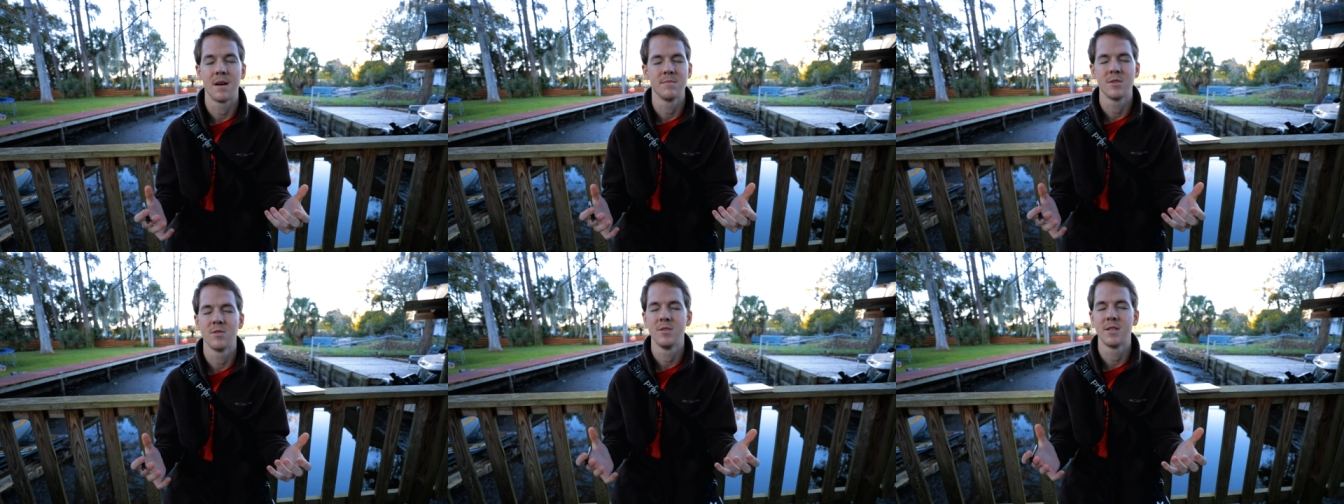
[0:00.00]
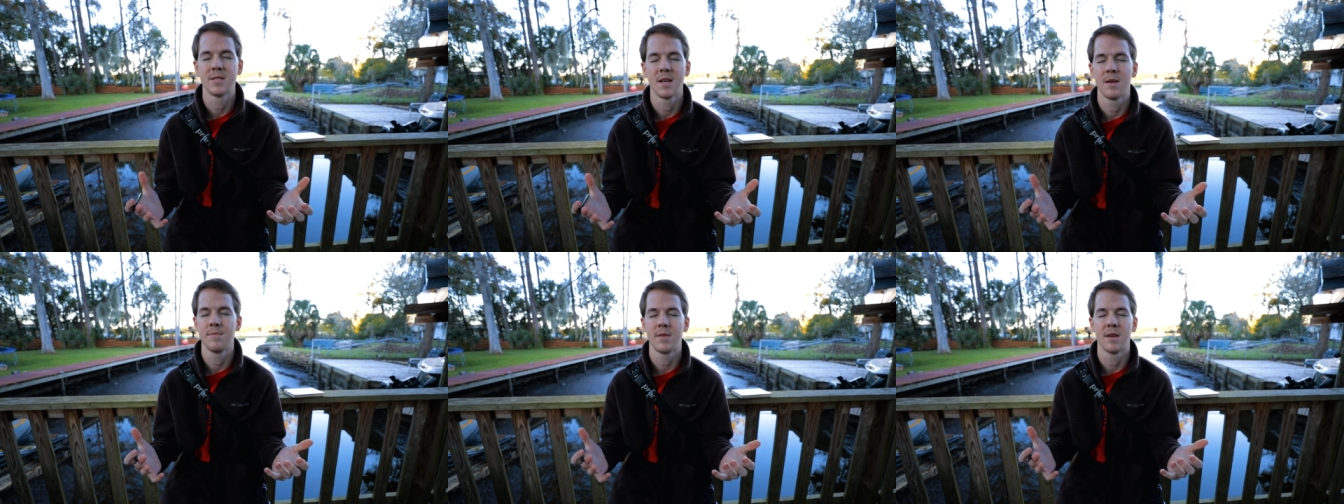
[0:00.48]
I'm doing the
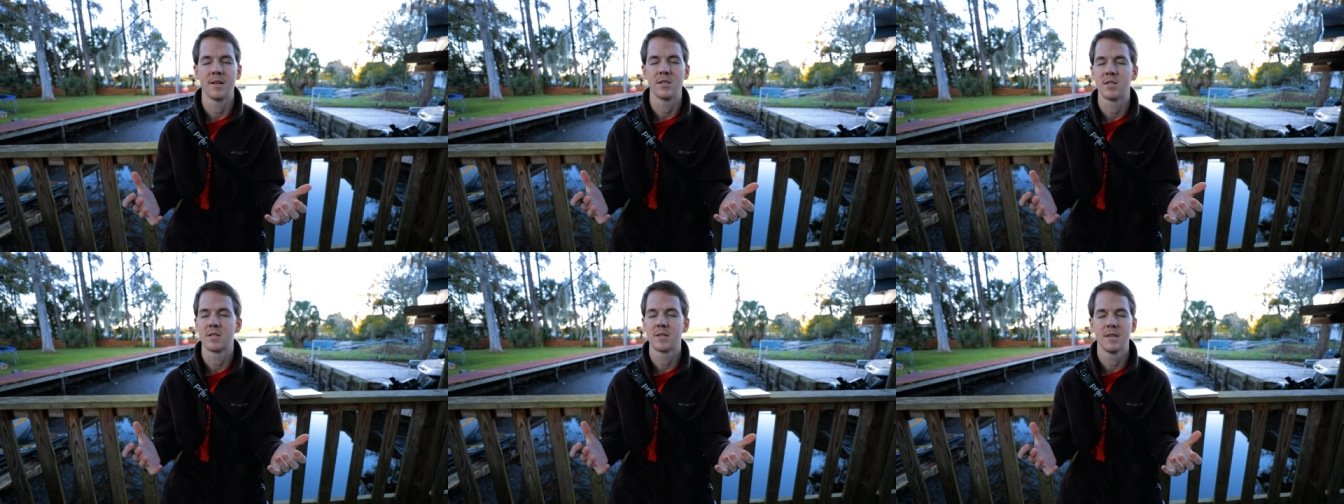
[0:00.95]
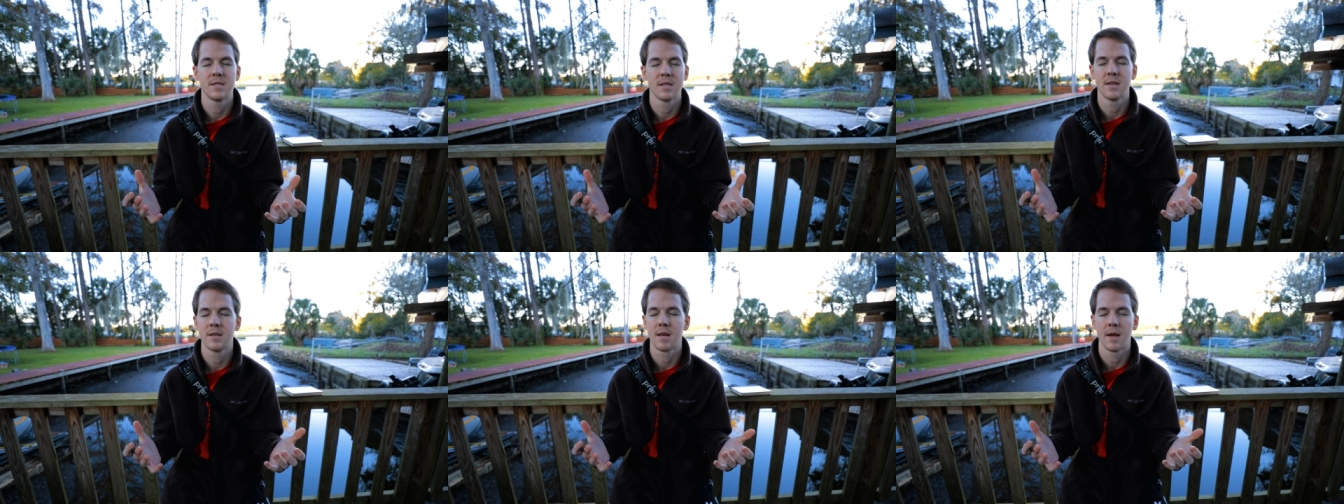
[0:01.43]
same thing, just
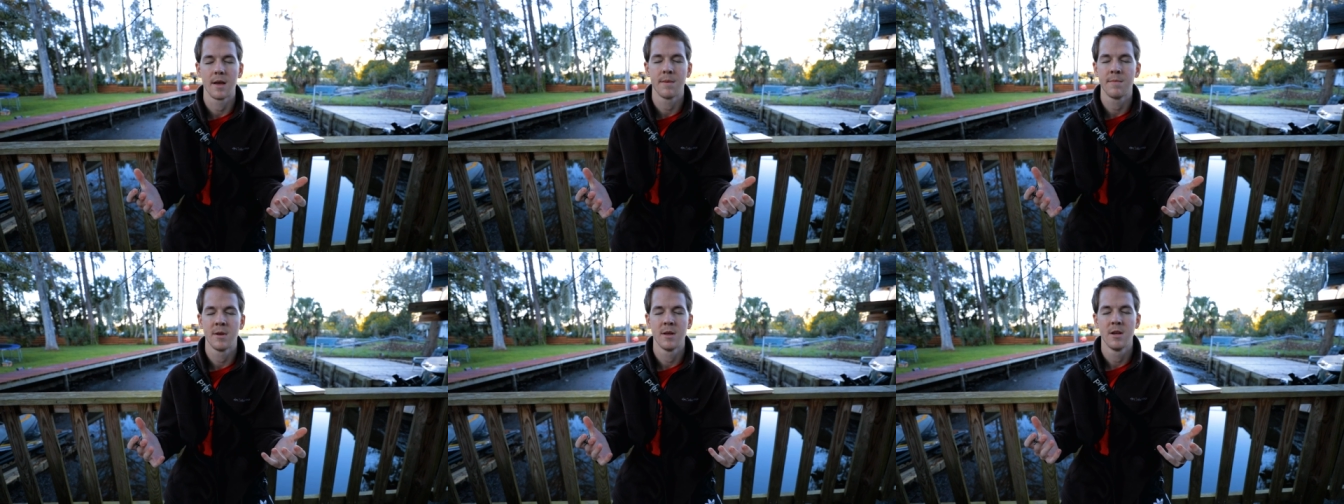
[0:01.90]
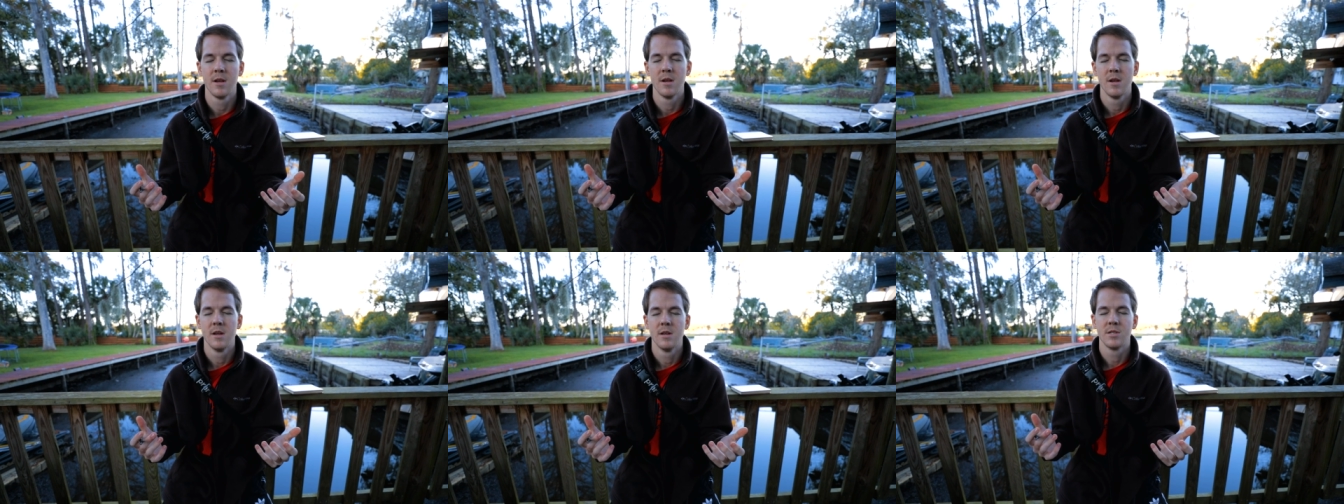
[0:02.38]
listening to him, hmm.